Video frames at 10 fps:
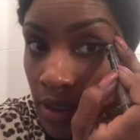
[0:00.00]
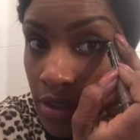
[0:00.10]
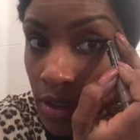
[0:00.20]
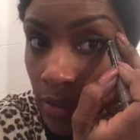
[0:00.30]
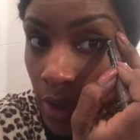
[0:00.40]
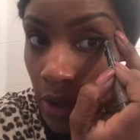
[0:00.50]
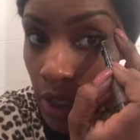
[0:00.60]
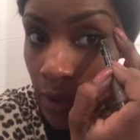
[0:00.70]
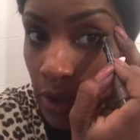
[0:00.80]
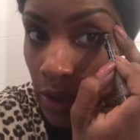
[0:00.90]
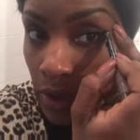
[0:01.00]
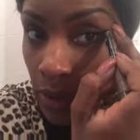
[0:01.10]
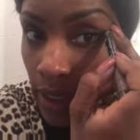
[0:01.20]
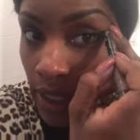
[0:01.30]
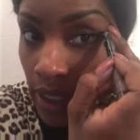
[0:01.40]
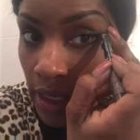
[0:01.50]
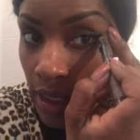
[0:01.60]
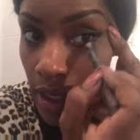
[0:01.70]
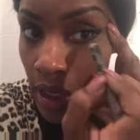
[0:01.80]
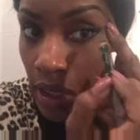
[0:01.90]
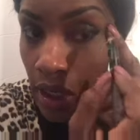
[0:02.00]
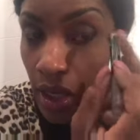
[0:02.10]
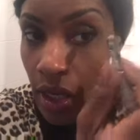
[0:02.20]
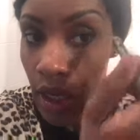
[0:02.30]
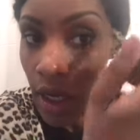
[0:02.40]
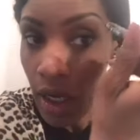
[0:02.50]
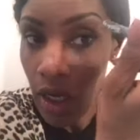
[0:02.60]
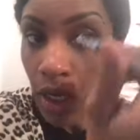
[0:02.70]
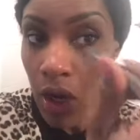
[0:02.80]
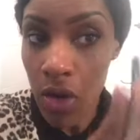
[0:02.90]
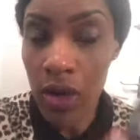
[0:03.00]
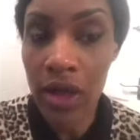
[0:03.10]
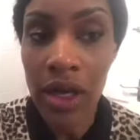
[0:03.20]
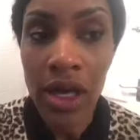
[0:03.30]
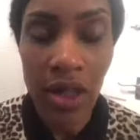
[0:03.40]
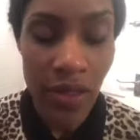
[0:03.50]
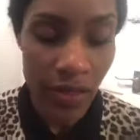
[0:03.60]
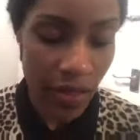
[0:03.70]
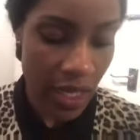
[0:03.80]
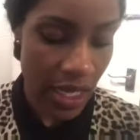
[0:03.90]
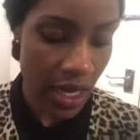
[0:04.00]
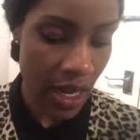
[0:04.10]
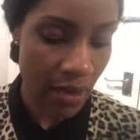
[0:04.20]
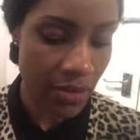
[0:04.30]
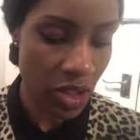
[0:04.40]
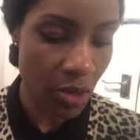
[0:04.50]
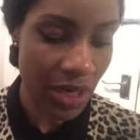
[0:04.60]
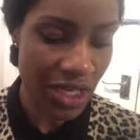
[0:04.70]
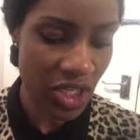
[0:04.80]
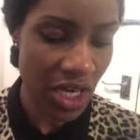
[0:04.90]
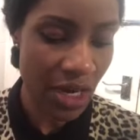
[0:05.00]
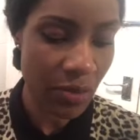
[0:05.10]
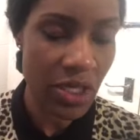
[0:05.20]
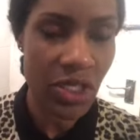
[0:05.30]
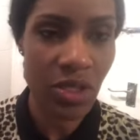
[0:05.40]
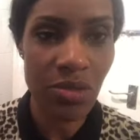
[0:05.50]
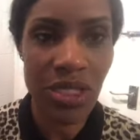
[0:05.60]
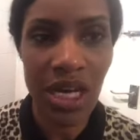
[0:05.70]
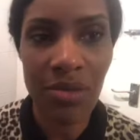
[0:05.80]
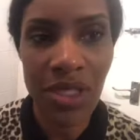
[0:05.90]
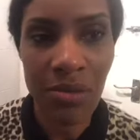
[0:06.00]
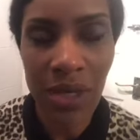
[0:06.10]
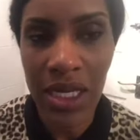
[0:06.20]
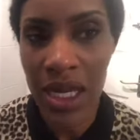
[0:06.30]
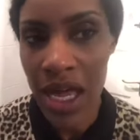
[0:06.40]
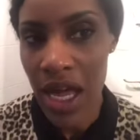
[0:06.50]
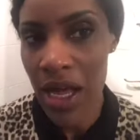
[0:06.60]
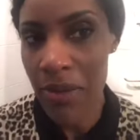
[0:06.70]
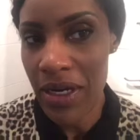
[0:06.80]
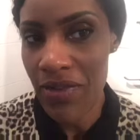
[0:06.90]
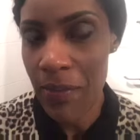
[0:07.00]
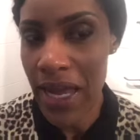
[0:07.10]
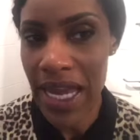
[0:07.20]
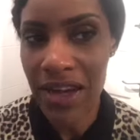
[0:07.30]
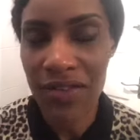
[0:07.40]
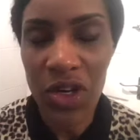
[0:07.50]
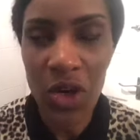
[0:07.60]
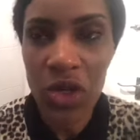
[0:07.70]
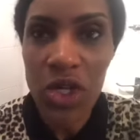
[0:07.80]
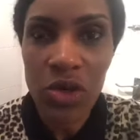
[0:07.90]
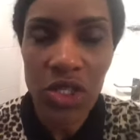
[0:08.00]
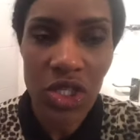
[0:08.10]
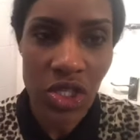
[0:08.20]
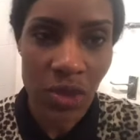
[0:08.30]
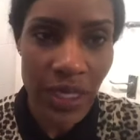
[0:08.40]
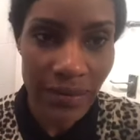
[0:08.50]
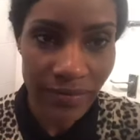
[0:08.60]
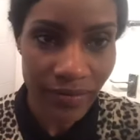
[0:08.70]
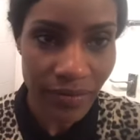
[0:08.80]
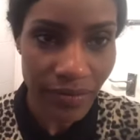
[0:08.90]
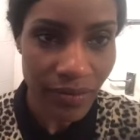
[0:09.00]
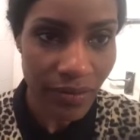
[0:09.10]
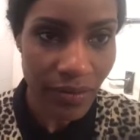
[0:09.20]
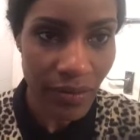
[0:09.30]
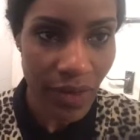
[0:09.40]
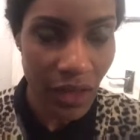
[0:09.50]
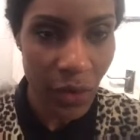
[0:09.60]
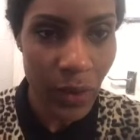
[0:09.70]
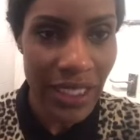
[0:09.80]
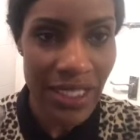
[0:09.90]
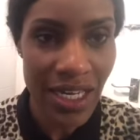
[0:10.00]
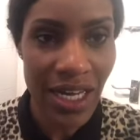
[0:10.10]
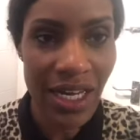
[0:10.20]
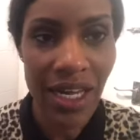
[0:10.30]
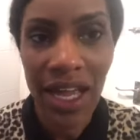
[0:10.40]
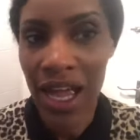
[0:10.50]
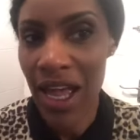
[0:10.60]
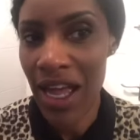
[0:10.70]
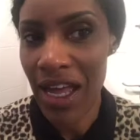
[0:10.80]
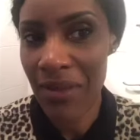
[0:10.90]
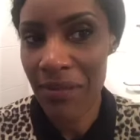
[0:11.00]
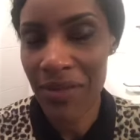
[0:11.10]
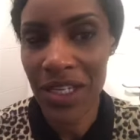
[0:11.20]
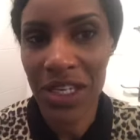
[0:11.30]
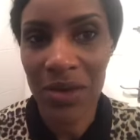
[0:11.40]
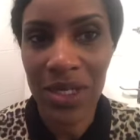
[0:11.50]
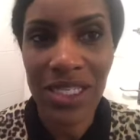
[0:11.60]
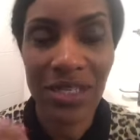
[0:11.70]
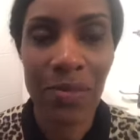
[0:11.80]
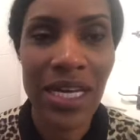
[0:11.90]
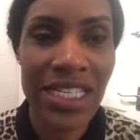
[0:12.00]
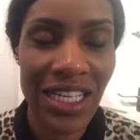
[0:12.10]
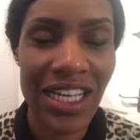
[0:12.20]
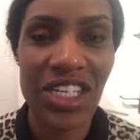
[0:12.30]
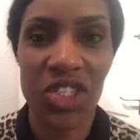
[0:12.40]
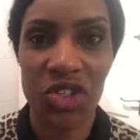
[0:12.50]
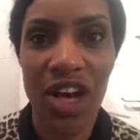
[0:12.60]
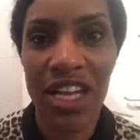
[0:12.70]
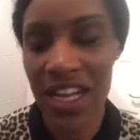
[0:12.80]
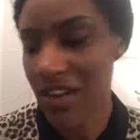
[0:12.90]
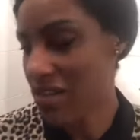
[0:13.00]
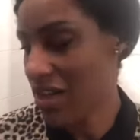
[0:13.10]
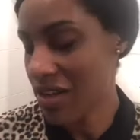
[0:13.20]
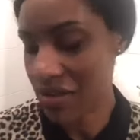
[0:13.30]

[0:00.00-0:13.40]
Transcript: So I'm not going all the way along the top lash line, which sometimes can be a bit of a pain if you're not used to doing the winged eye. You know, it's basically trial and error.